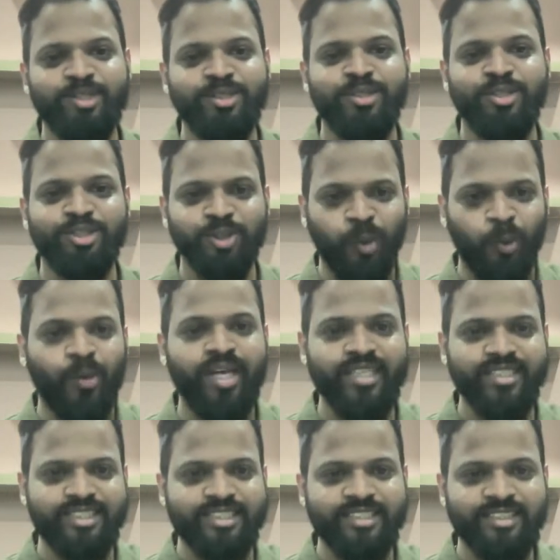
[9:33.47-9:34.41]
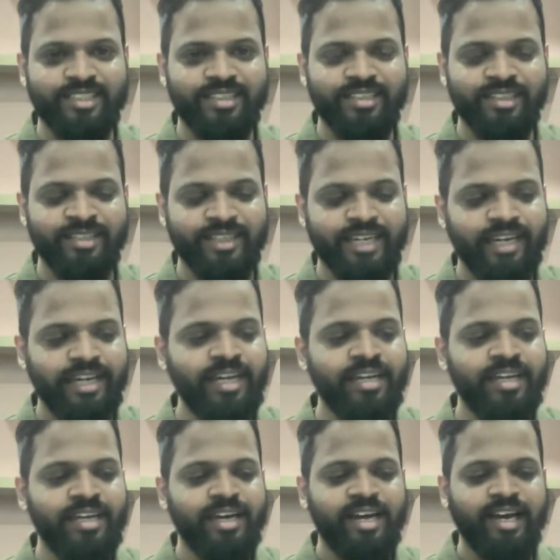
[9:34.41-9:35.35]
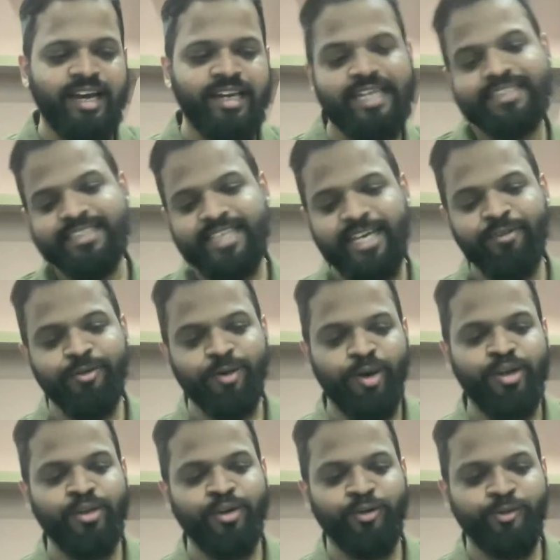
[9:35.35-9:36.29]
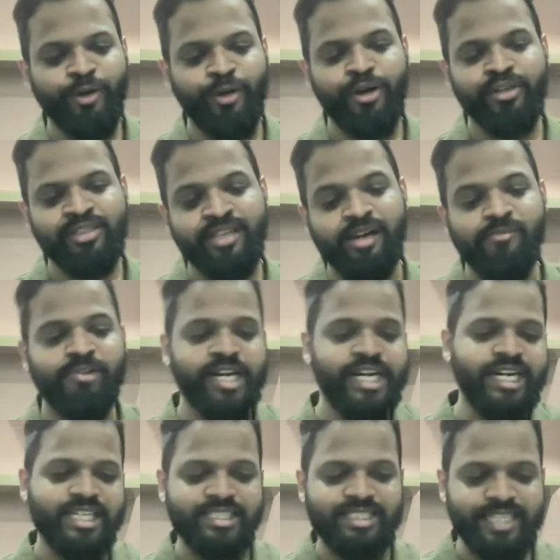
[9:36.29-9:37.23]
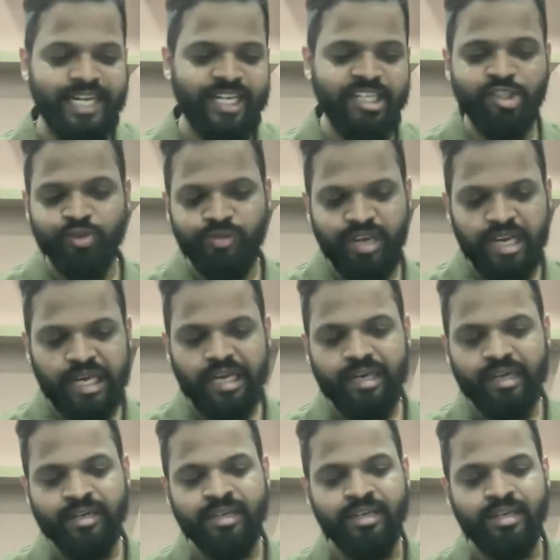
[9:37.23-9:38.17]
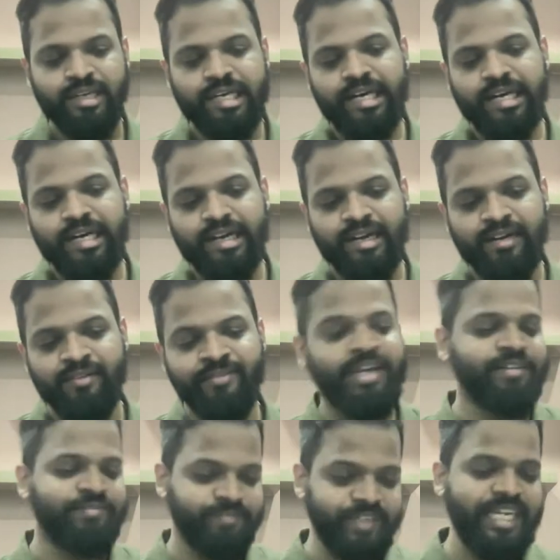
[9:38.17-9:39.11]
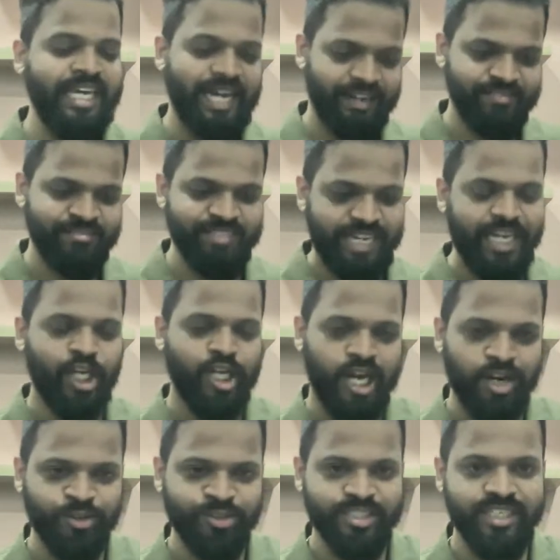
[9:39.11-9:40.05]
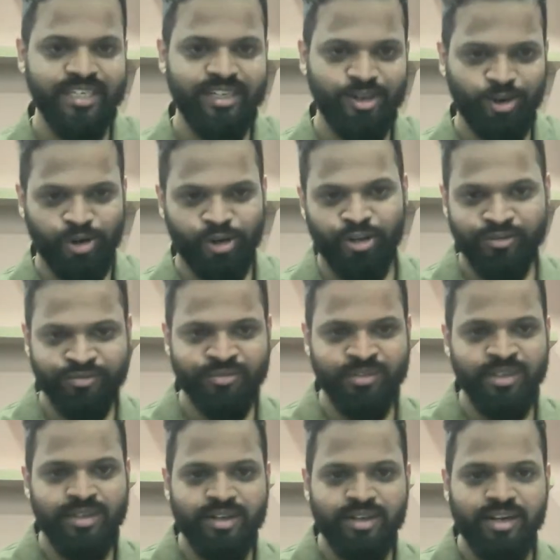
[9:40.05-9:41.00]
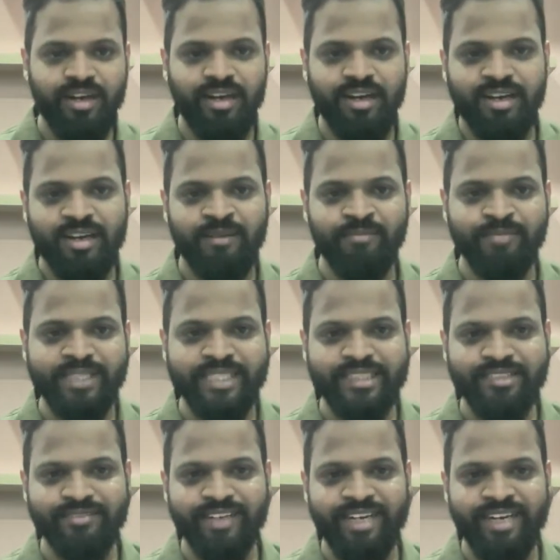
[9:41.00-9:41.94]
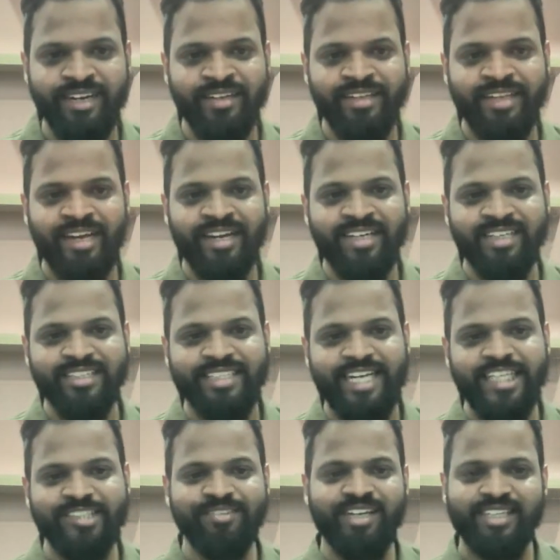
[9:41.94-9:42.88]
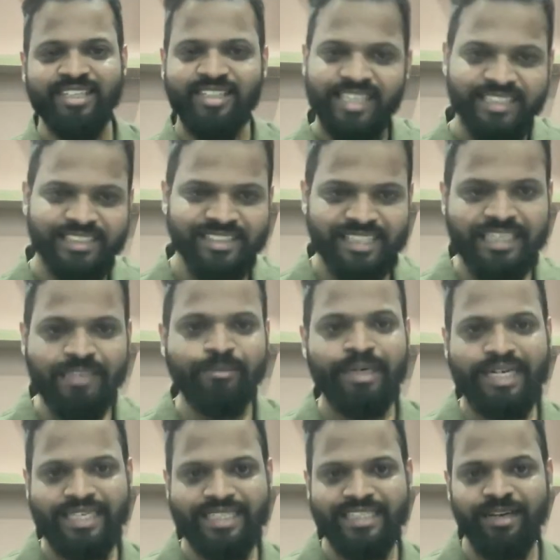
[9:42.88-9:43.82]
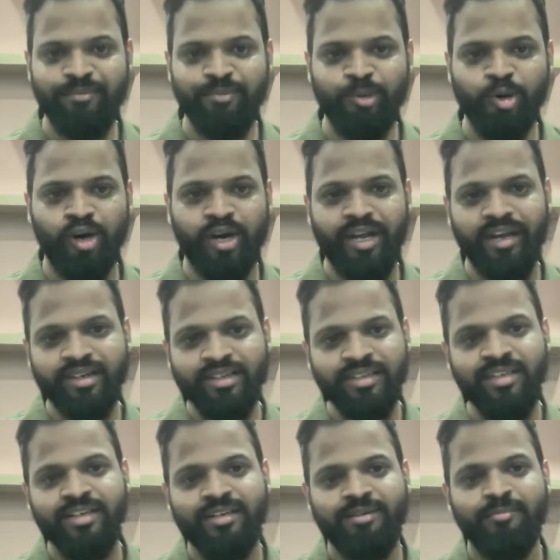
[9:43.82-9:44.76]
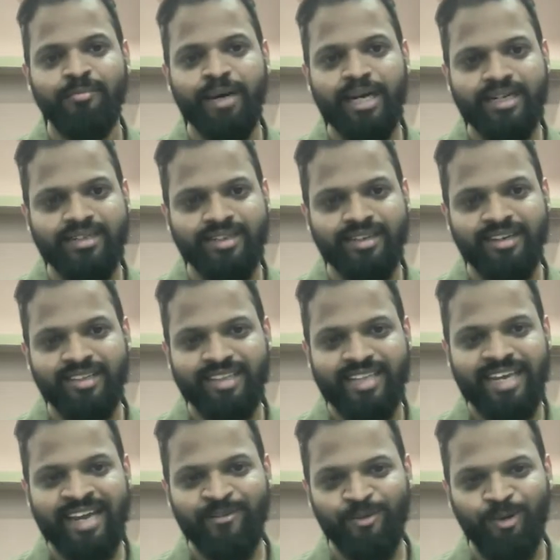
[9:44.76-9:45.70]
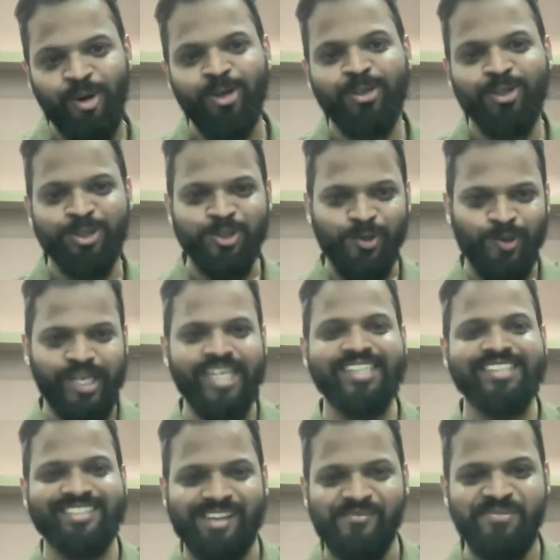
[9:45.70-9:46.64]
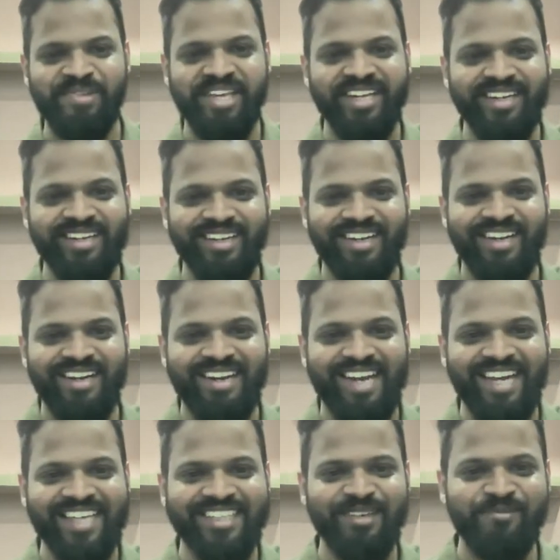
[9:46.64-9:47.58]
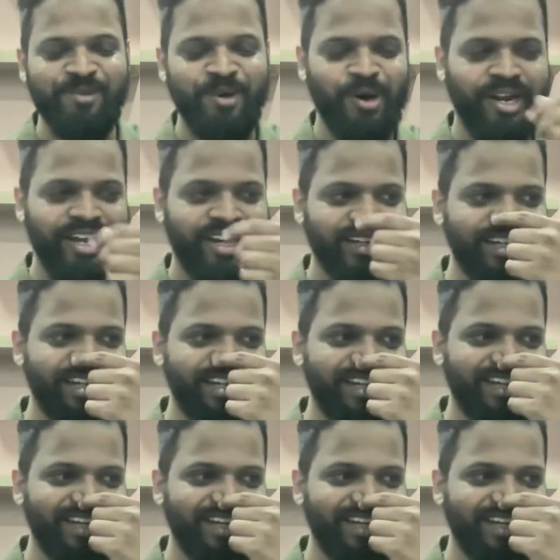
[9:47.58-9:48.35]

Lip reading: because you're showcasing the thing. Let's say if you're someone in a stage where we have encountered a lot of companies where they are in a stage where they're still building their product, but they want to showcase something like the product.